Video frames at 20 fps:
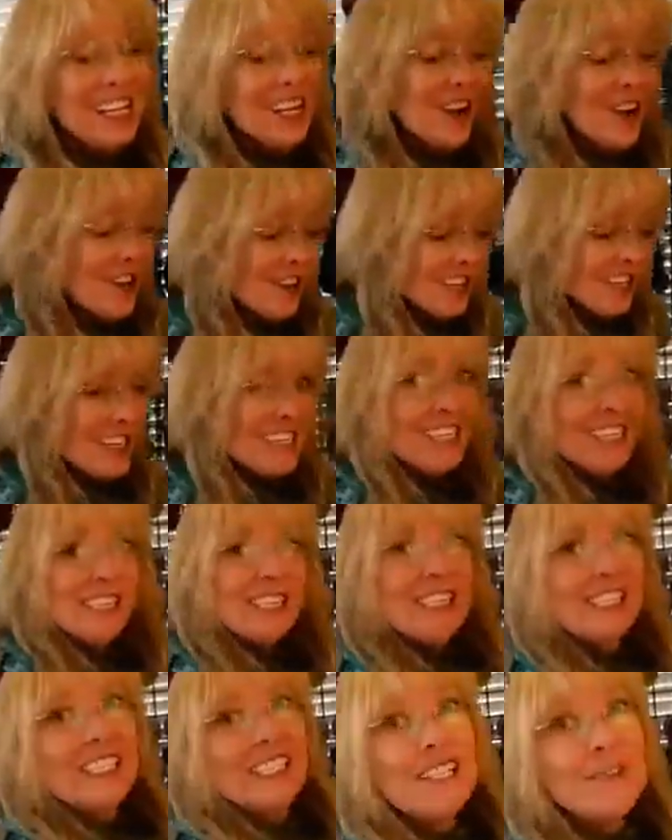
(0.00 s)
All it
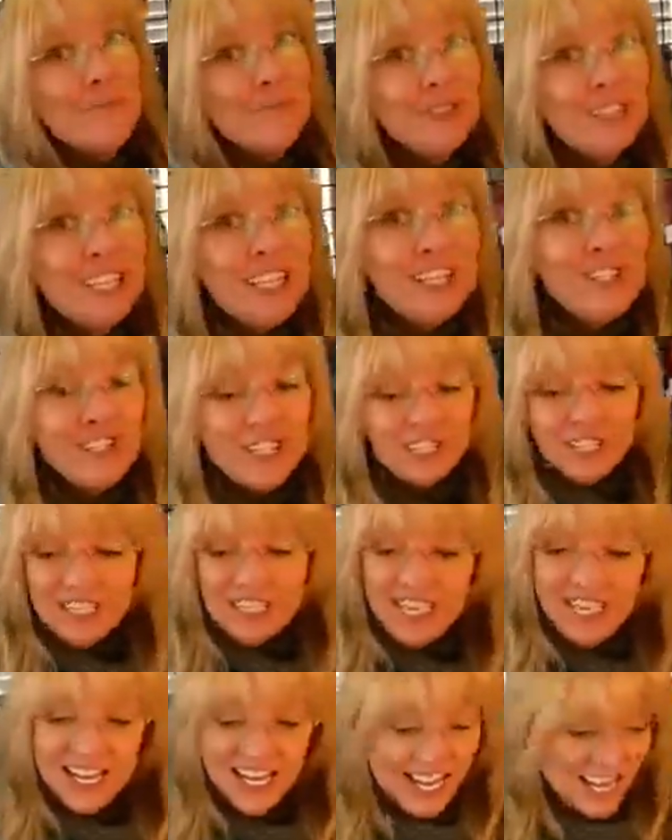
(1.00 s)
is slip
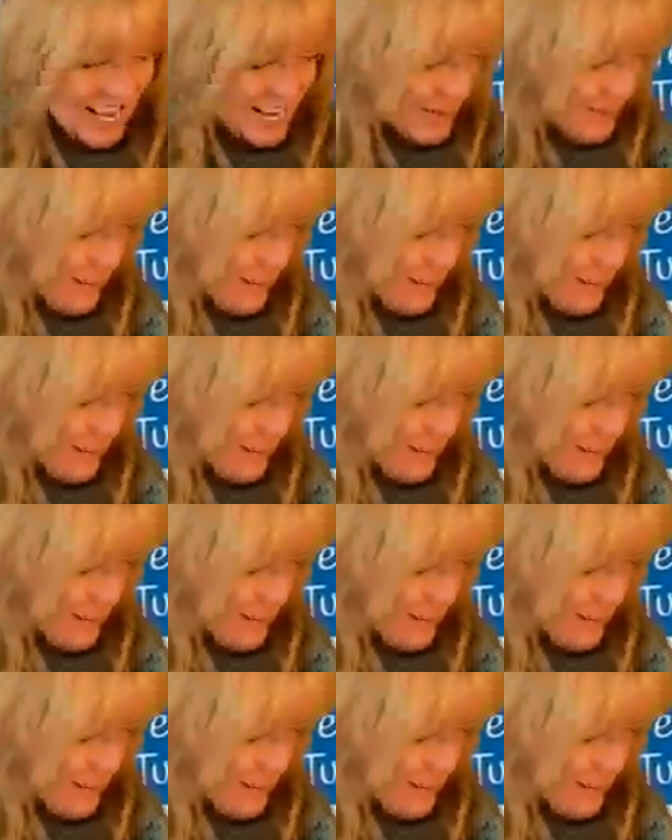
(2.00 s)
stitches, and